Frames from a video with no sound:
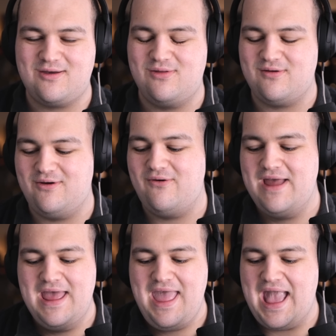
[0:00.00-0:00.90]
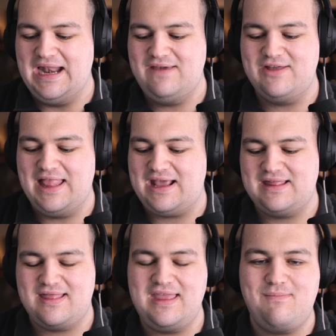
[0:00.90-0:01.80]
go through. And even like
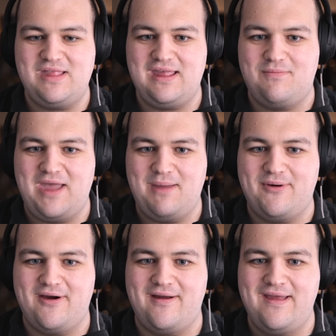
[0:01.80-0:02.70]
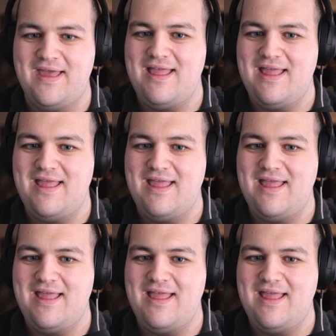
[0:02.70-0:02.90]
this DeepSeek paper,